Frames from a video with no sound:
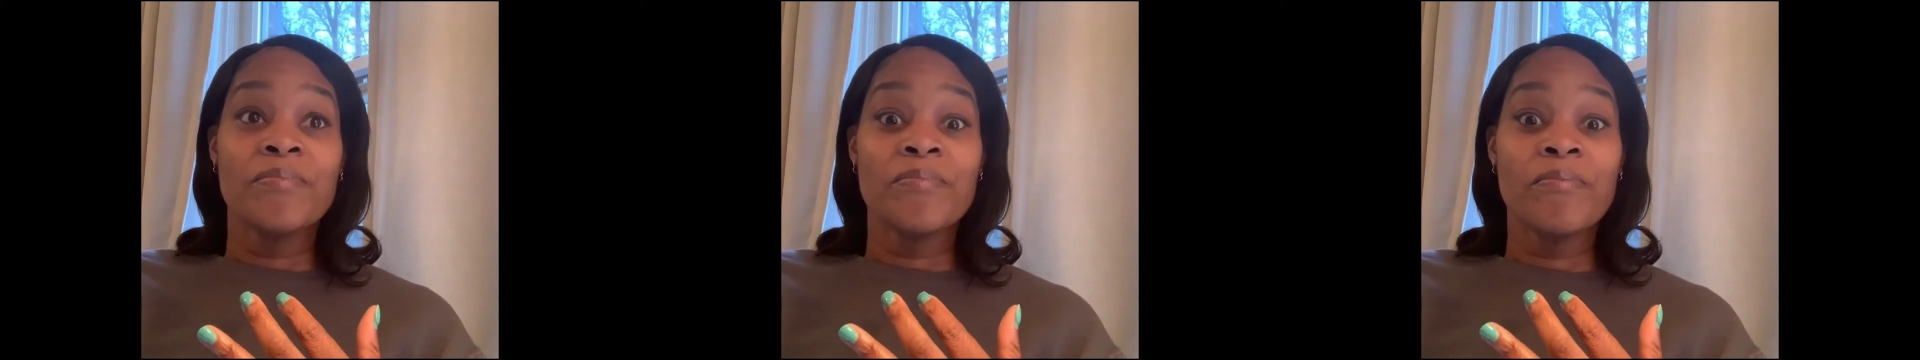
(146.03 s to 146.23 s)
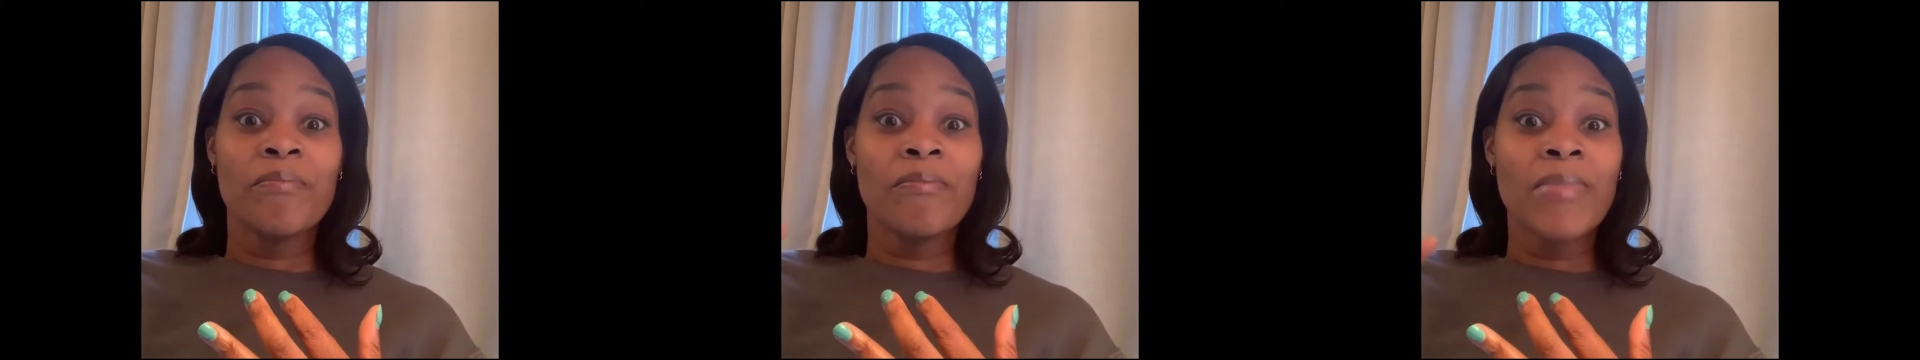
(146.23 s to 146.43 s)

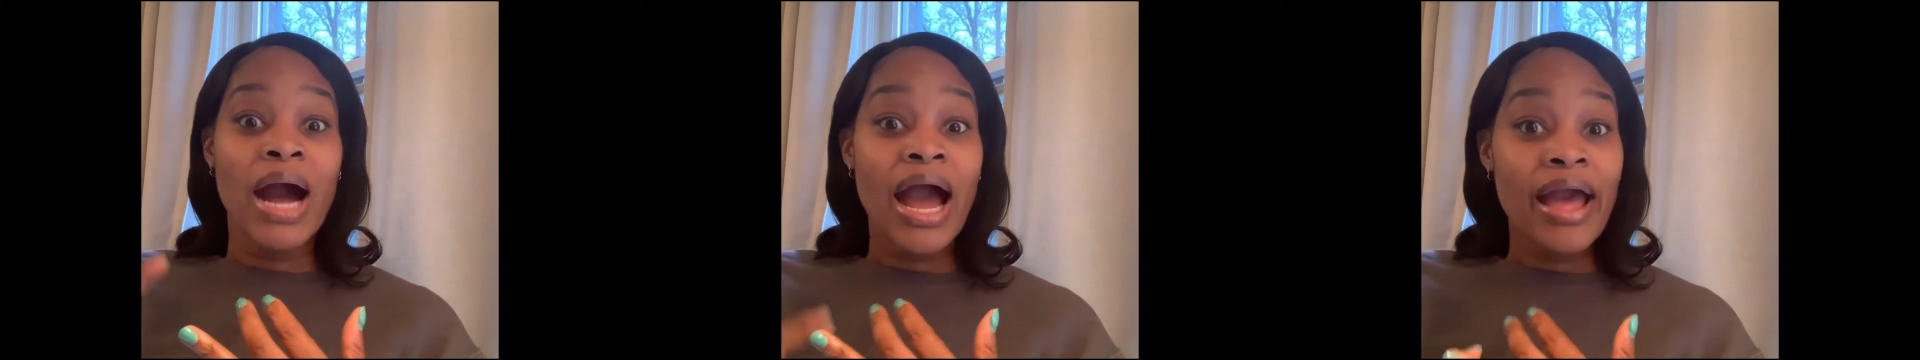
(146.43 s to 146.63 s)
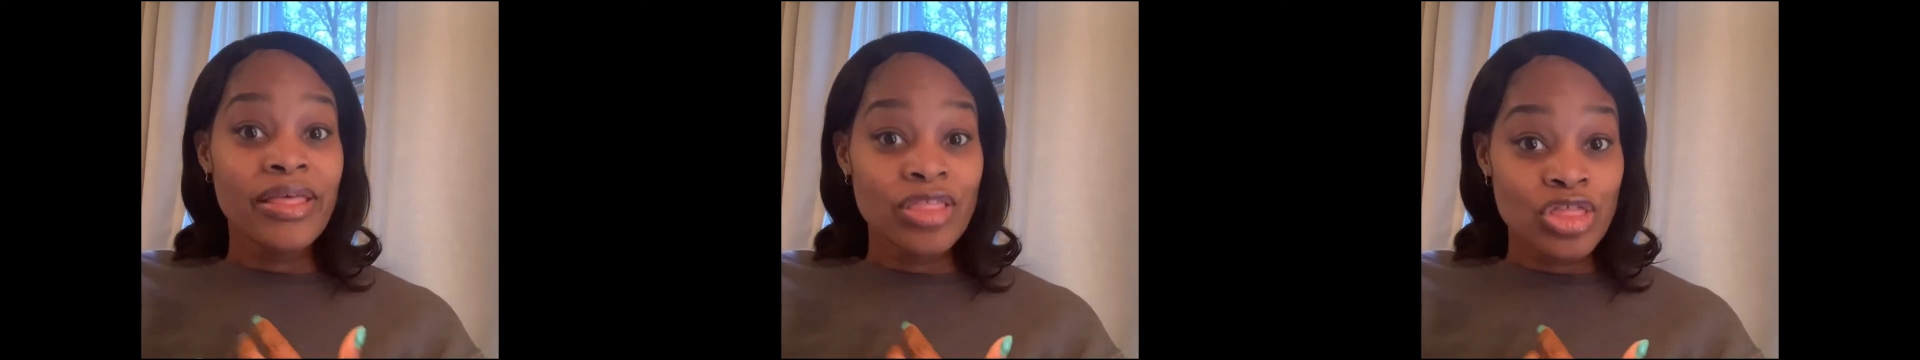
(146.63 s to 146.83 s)

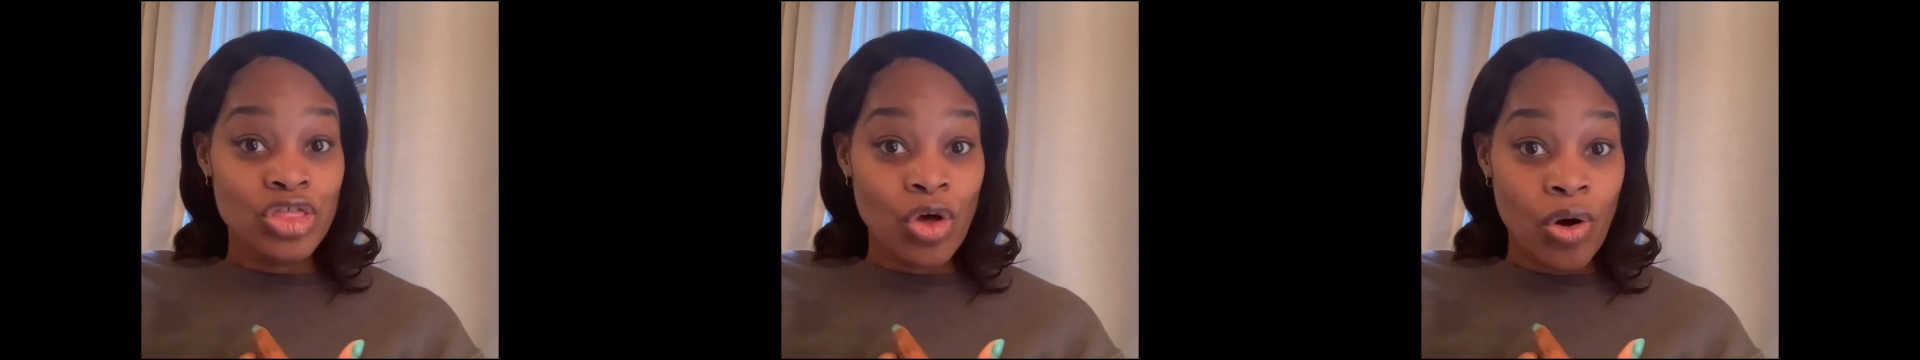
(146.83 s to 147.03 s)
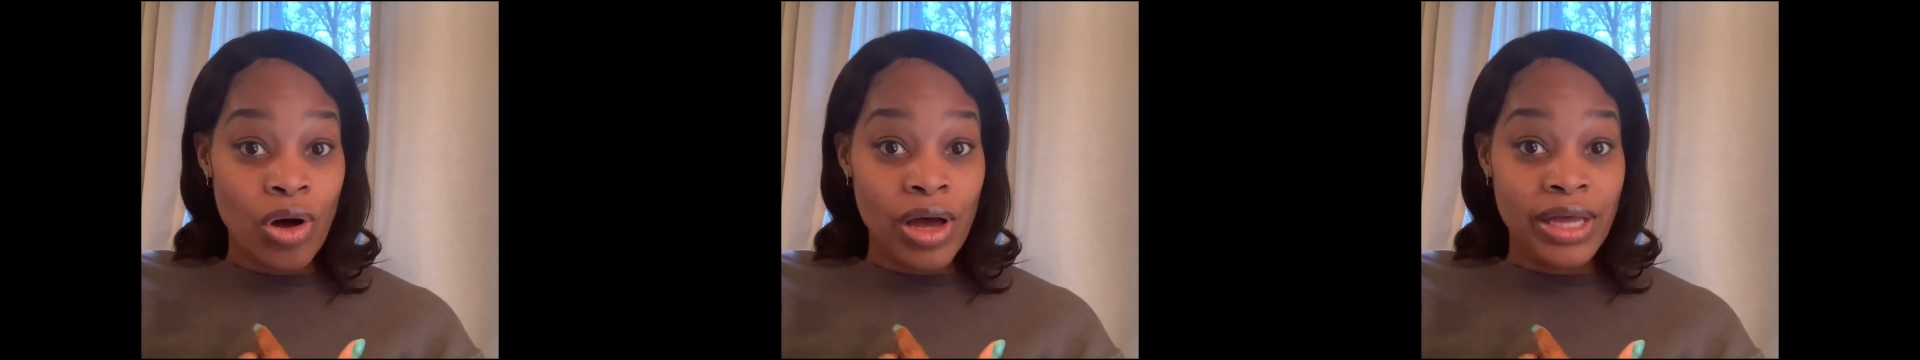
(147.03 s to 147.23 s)
my
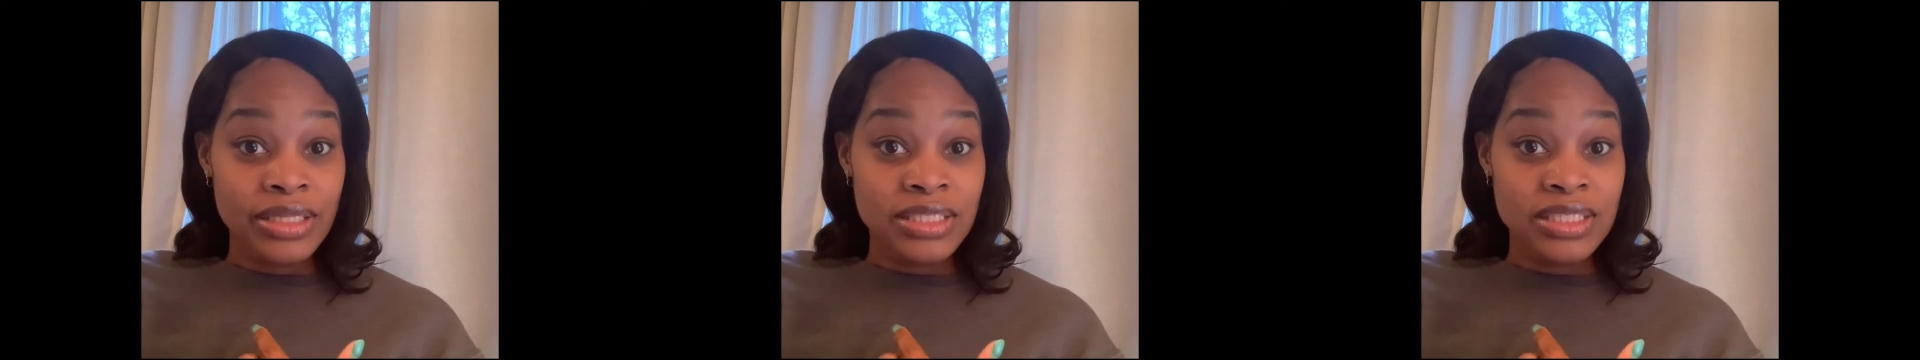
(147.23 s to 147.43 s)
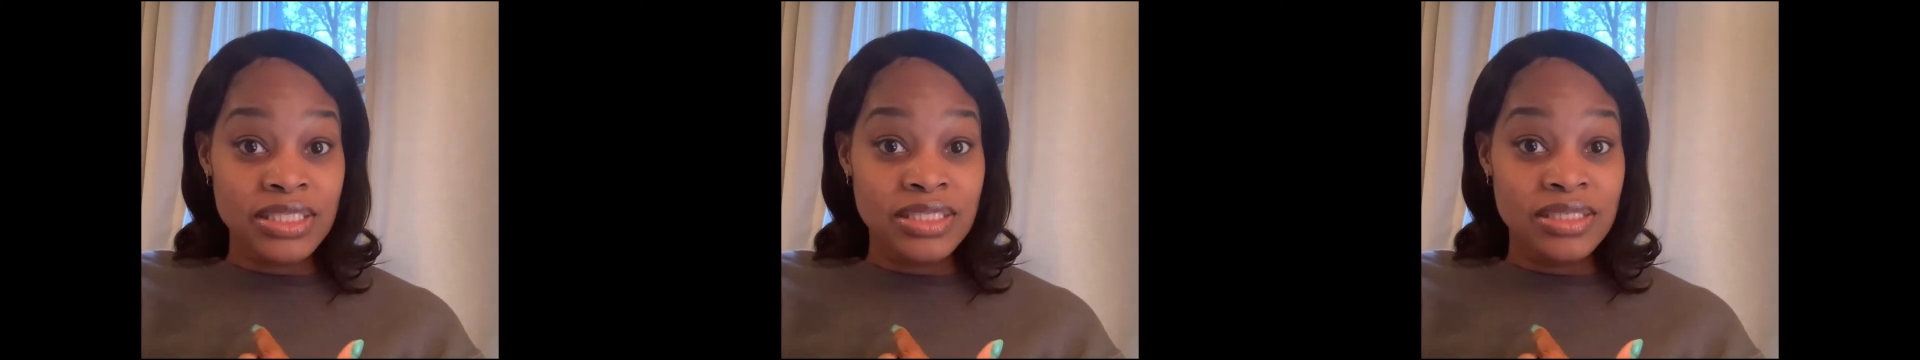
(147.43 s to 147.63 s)

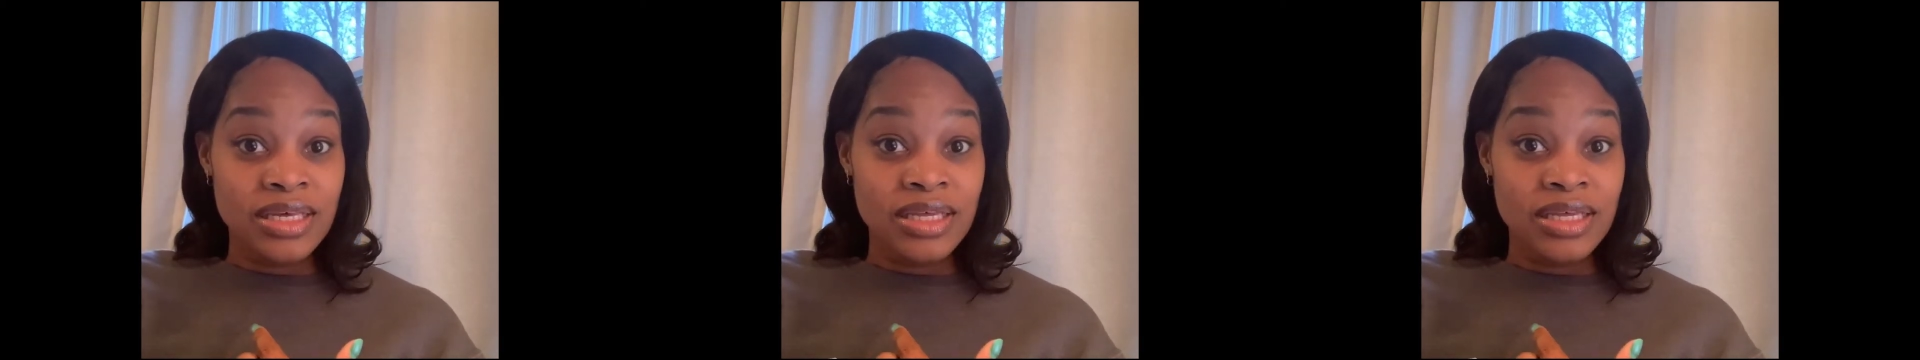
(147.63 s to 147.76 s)
thoughts,